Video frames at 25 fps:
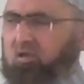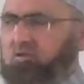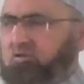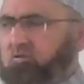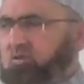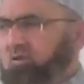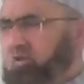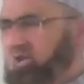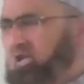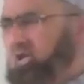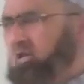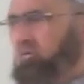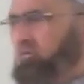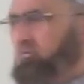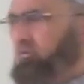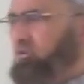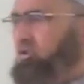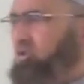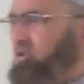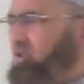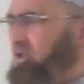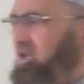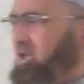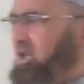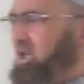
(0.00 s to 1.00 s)
So these
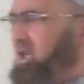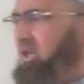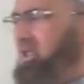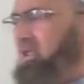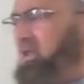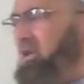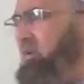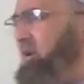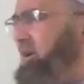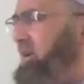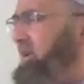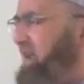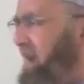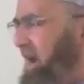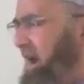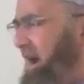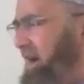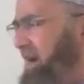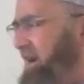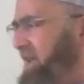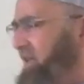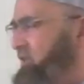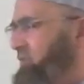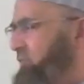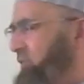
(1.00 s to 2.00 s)
mushrikeen, they were
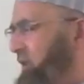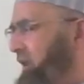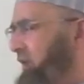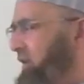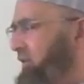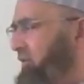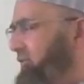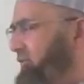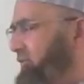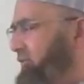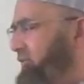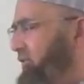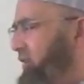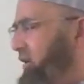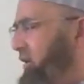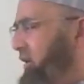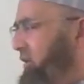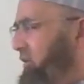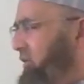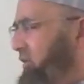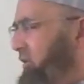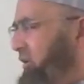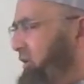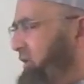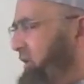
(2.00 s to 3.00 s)
tired as well,
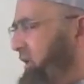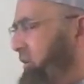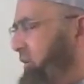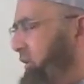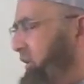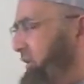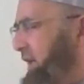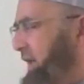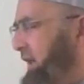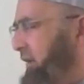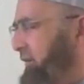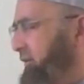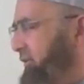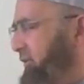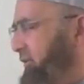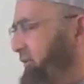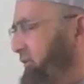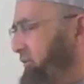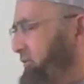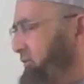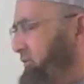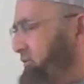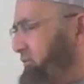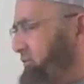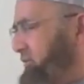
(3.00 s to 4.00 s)
because they were
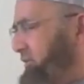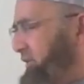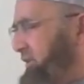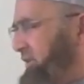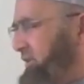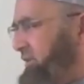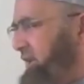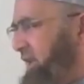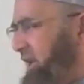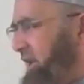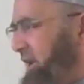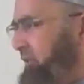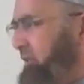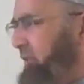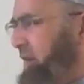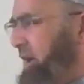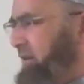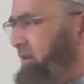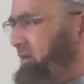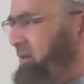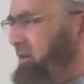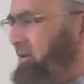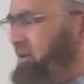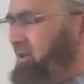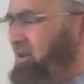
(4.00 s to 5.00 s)
there since like a
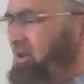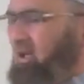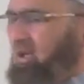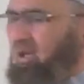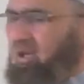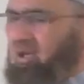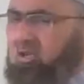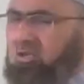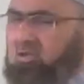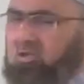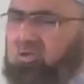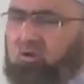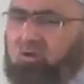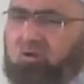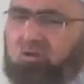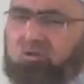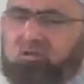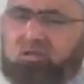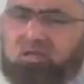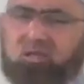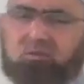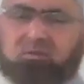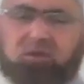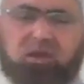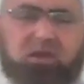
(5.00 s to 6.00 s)
month. So
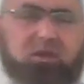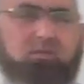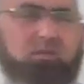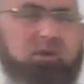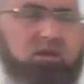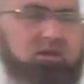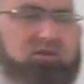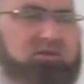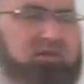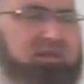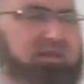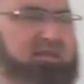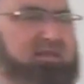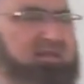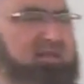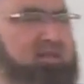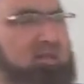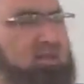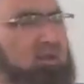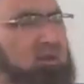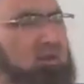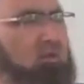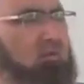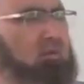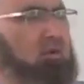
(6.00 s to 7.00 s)
they made mashwara. They said,
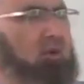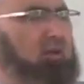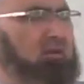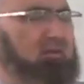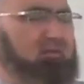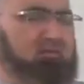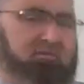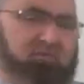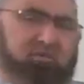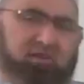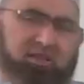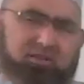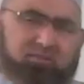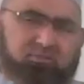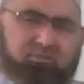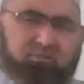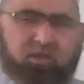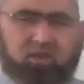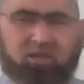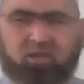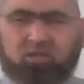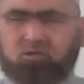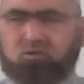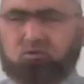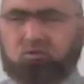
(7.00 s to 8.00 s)
you know what, let's
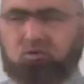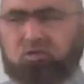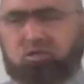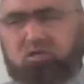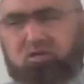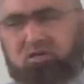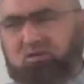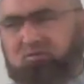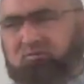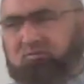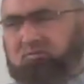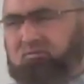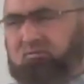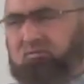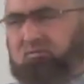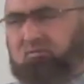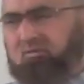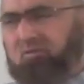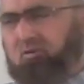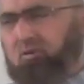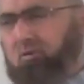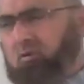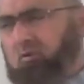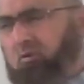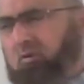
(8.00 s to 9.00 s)
make a U-turn,
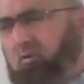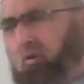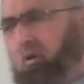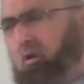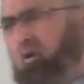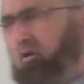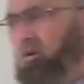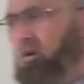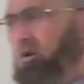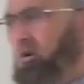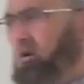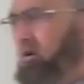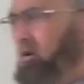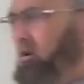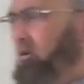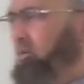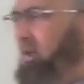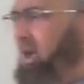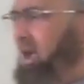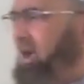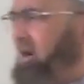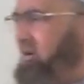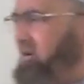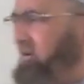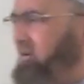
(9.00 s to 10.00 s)
go
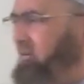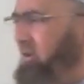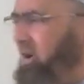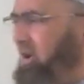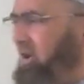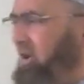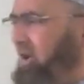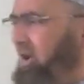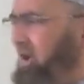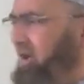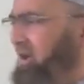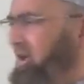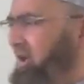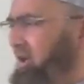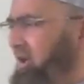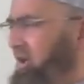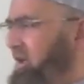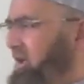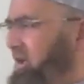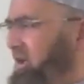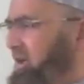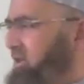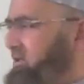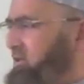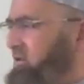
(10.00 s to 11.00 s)
back to Makkah.
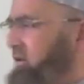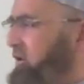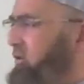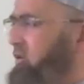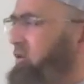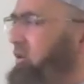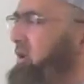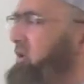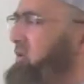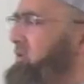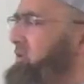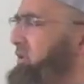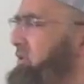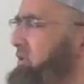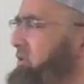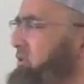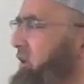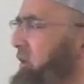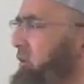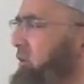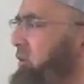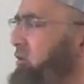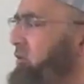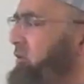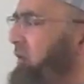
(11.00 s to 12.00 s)
It's not
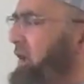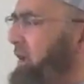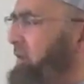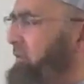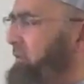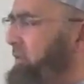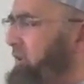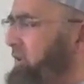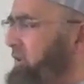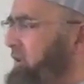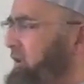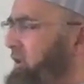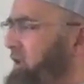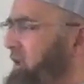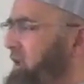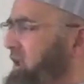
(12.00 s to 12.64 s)
going to happen.